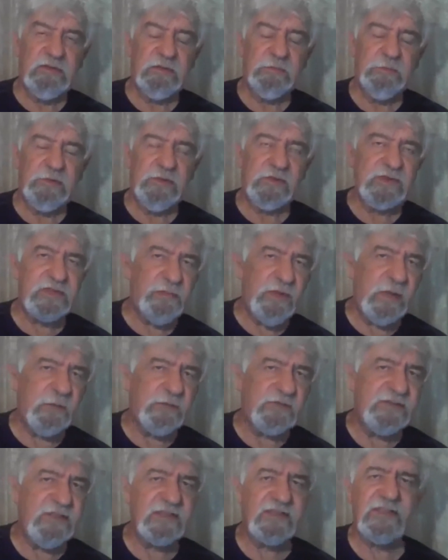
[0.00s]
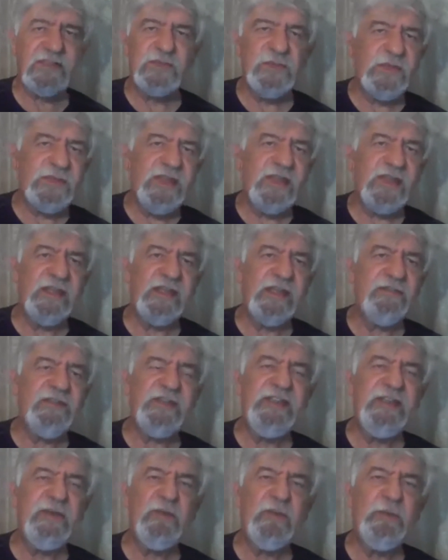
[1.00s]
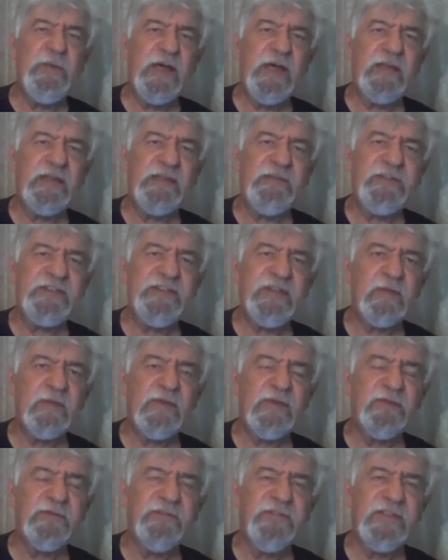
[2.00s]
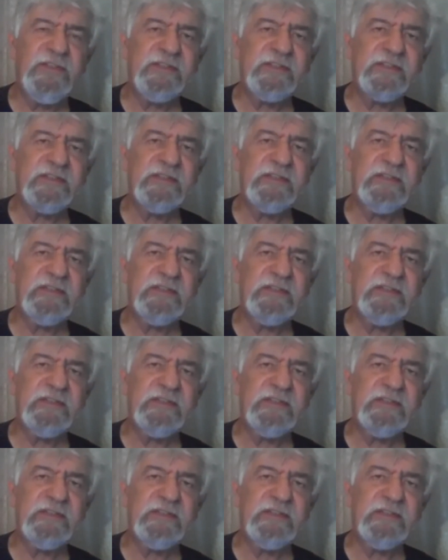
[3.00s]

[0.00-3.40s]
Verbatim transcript: Because the Bible tells us one day every knee will bow and every tongue will confess